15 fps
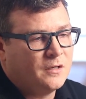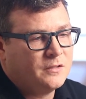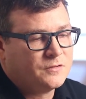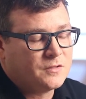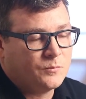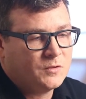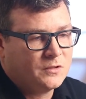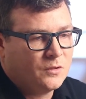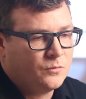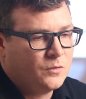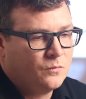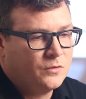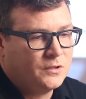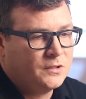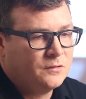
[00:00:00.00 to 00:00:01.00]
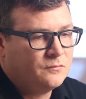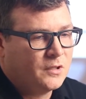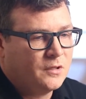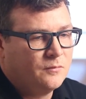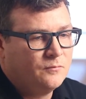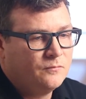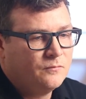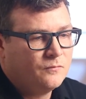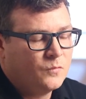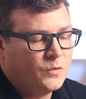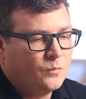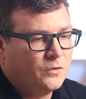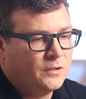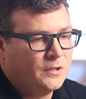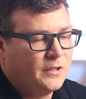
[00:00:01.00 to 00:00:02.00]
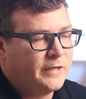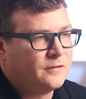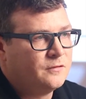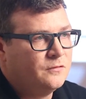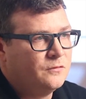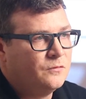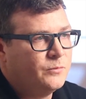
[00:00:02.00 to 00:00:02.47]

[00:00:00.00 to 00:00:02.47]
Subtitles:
It's something that we really like to do,